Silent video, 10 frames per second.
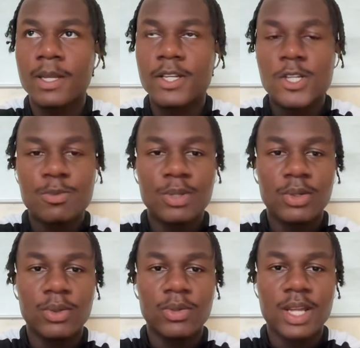spill
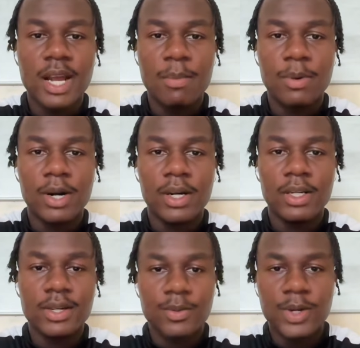all of that, but
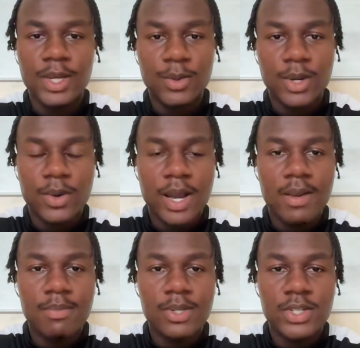we're quite
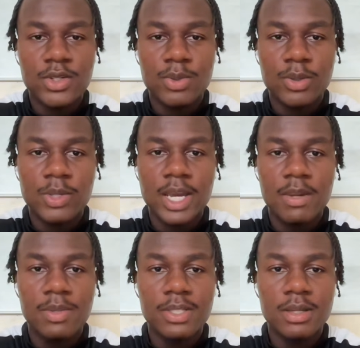ambitious. We're
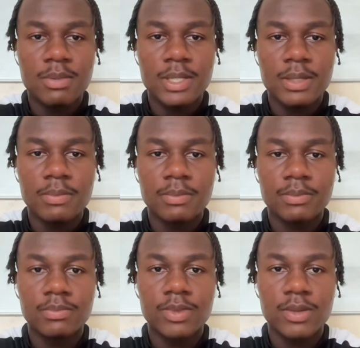aiming to be,
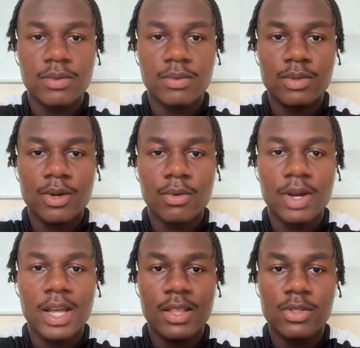you know,
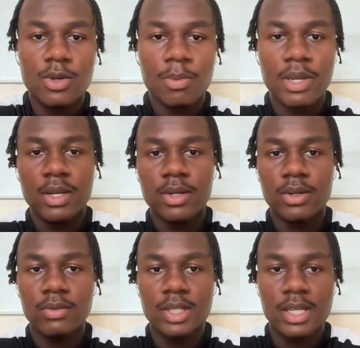right at the top end
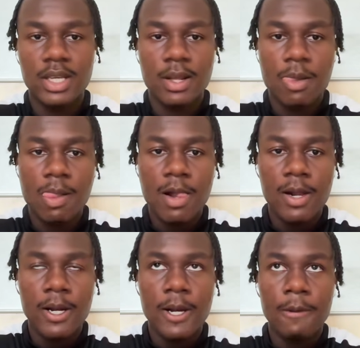of the league,
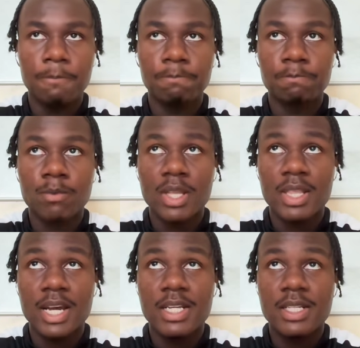and
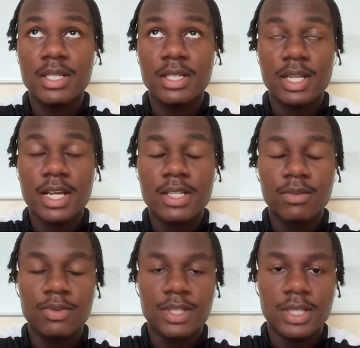that's
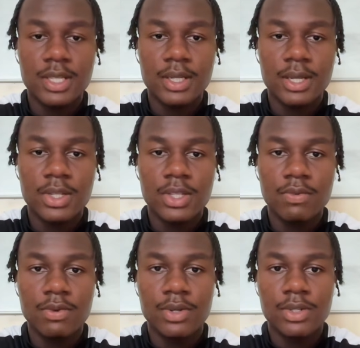obviously a
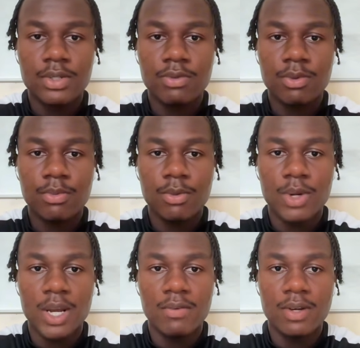difference from
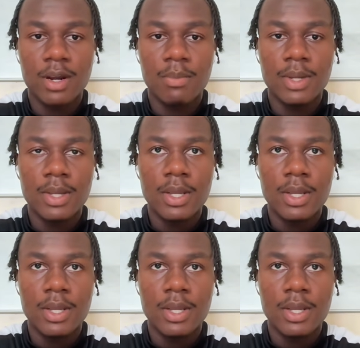where I've come.